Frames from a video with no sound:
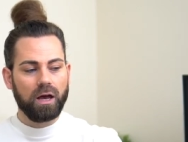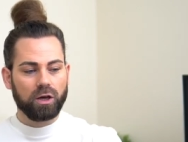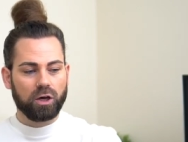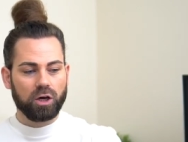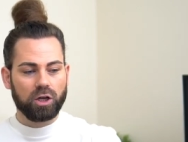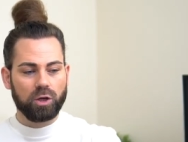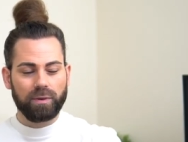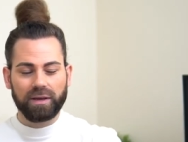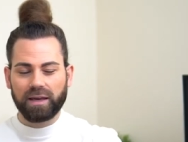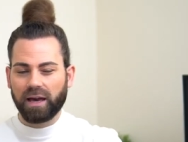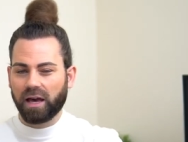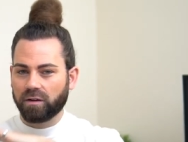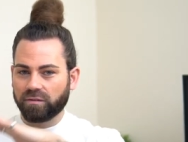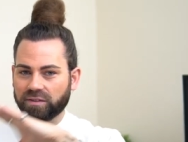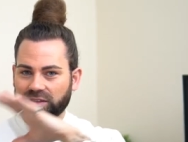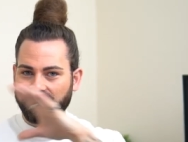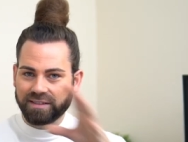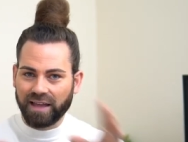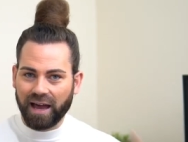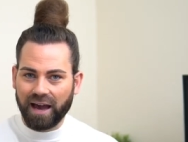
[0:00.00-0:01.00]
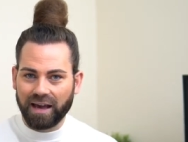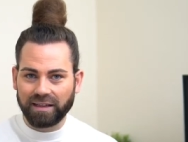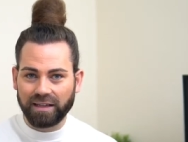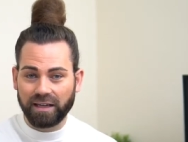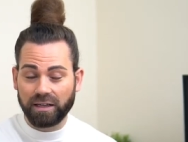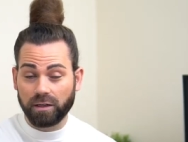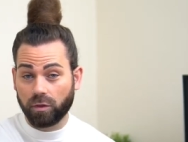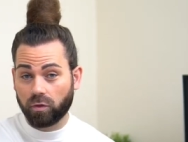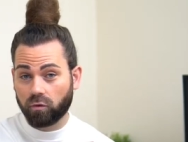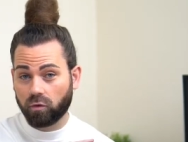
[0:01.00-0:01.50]
going to be kind of
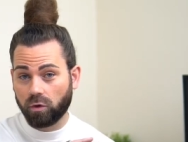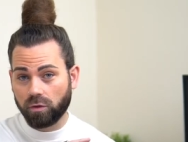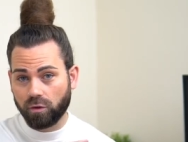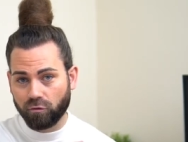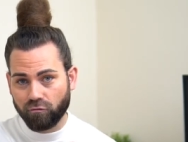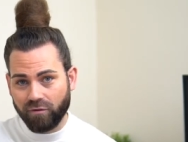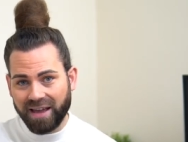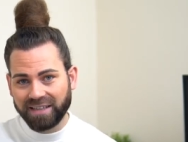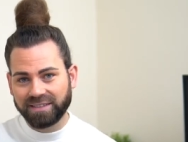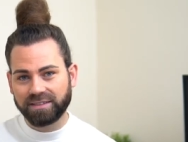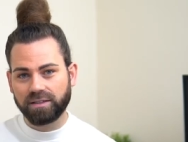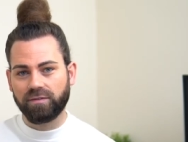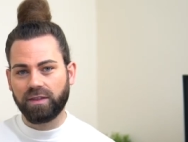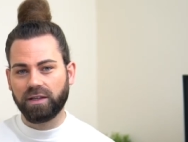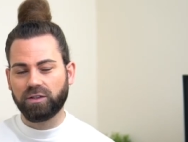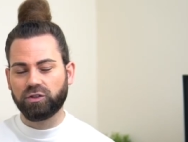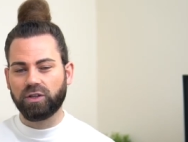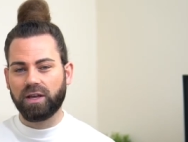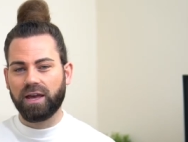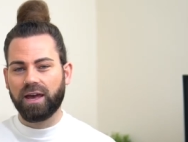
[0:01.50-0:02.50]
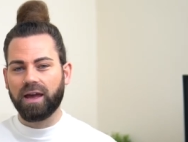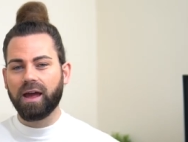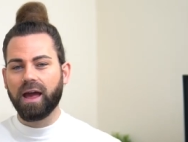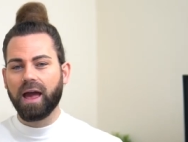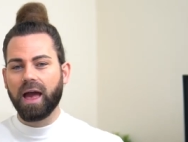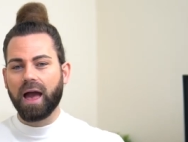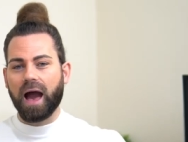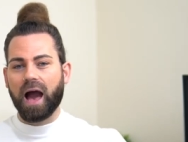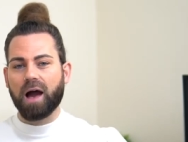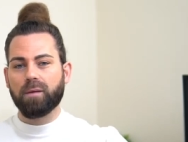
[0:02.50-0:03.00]
styling through the rest of this year
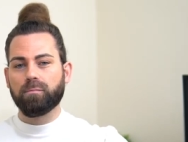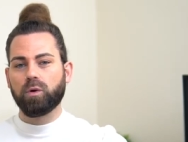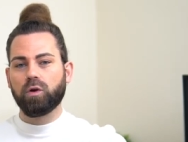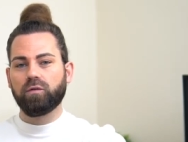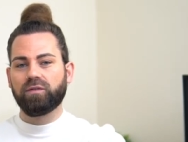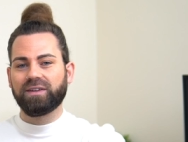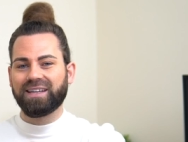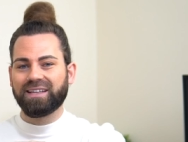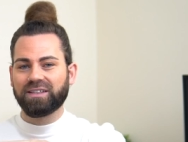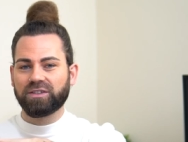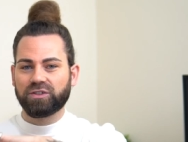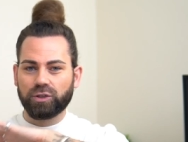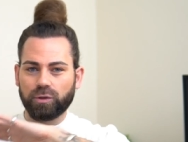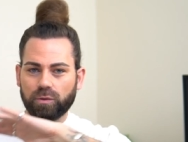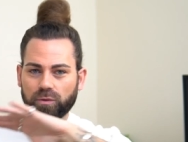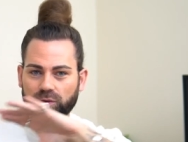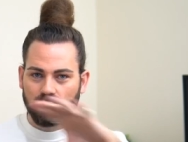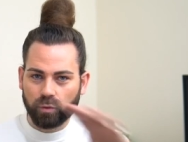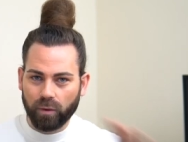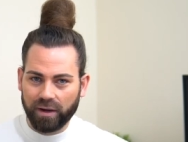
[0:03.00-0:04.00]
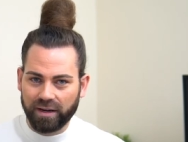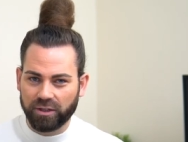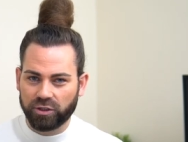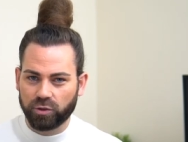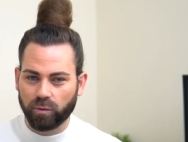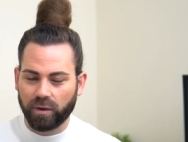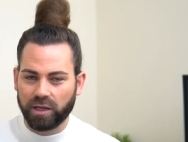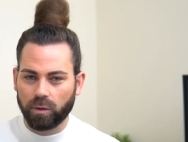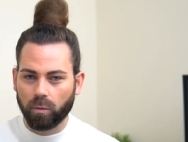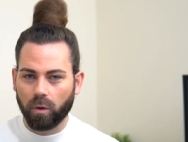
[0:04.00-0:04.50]
and moving into
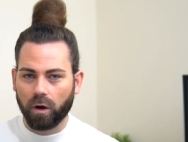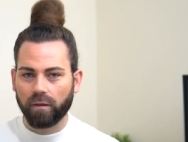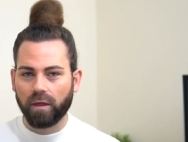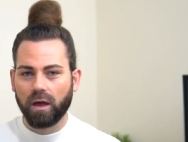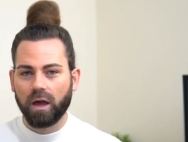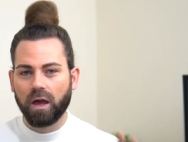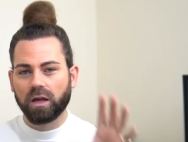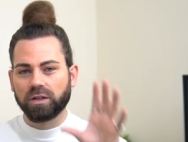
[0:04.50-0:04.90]
2021.